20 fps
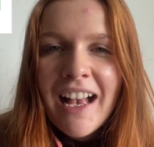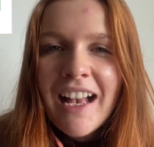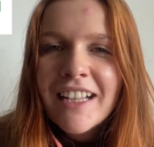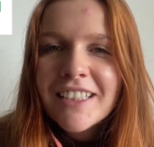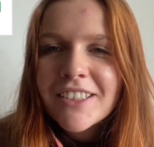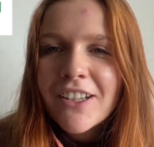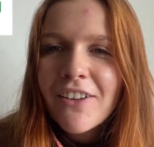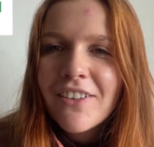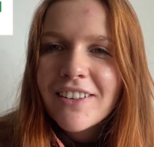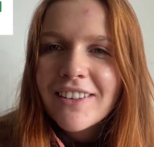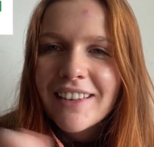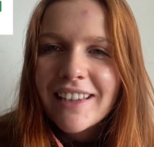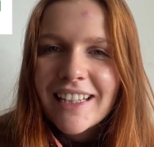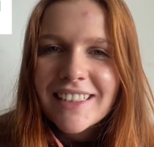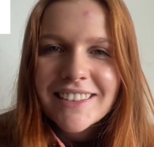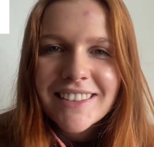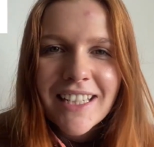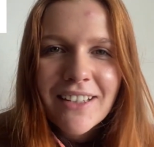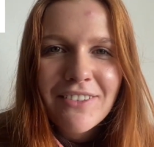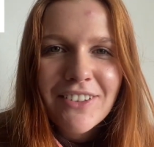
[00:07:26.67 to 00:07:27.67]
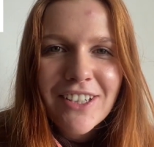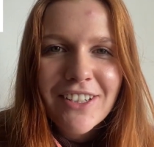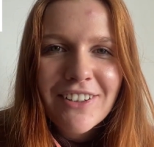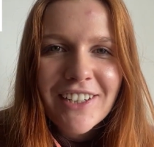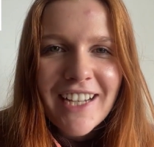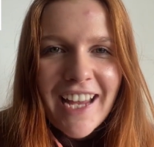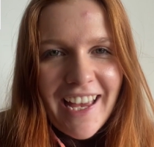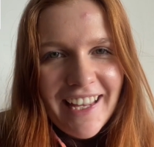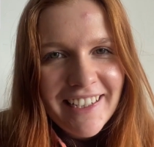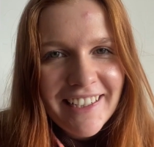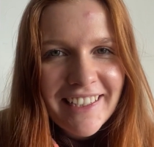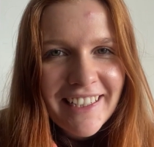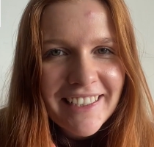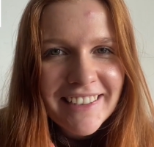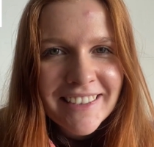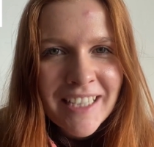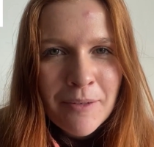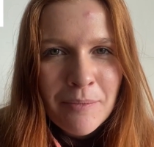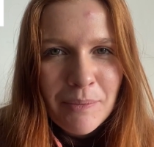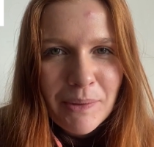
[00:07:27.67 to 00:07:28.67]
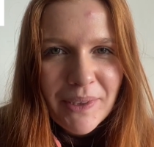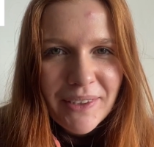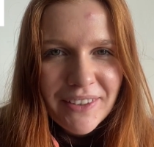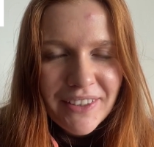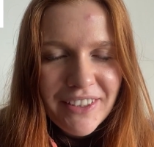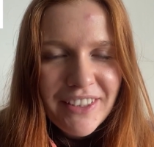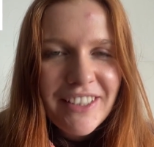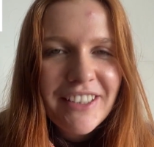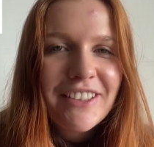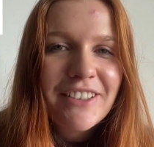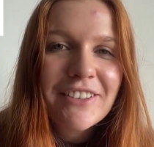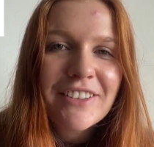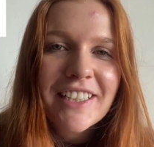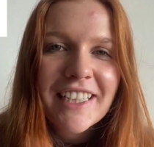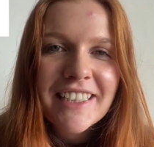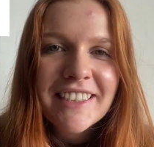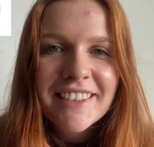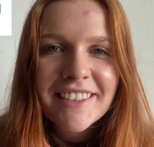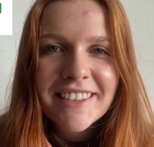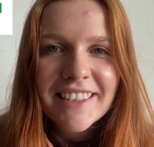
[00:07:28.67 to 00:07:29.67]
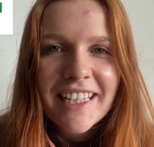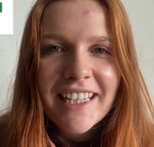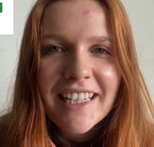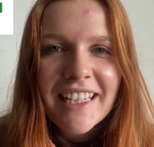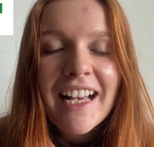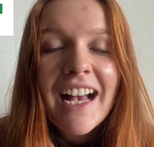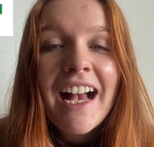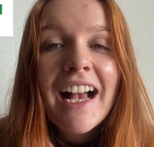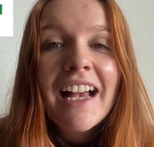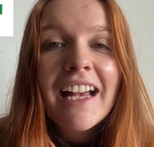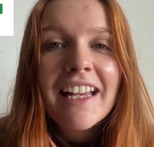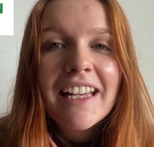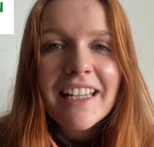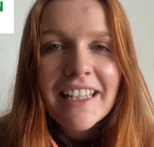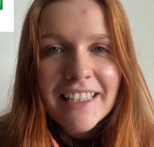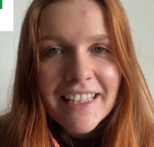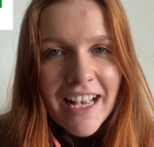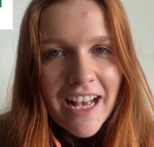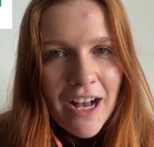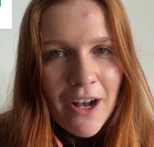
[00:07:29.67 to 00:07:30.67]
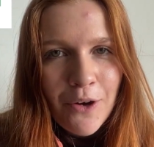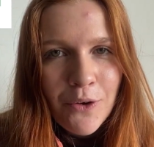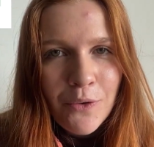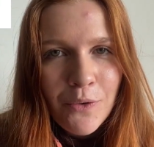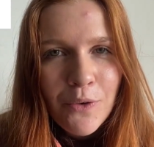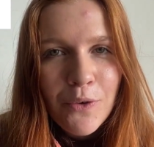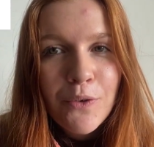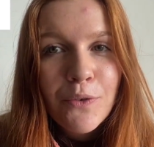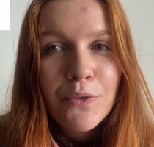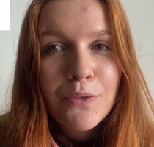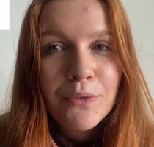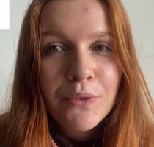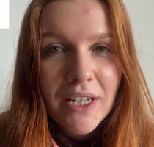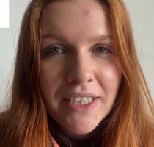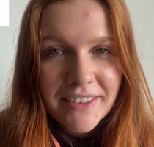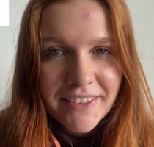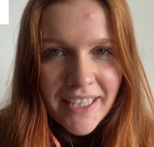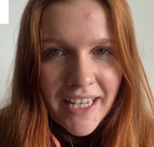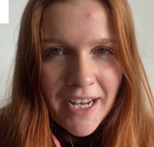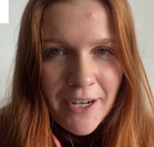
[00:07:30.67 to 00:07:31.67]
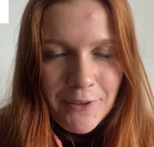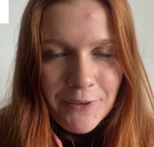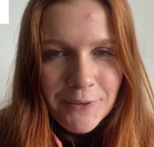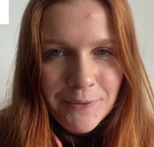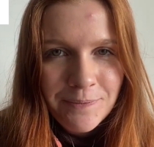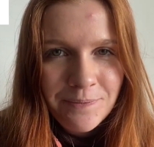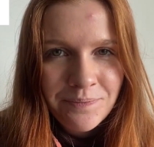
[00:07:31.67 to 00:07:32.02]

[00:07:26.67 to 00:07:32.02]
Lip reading: So let's have a look at an example. You can say, ik hou van jou.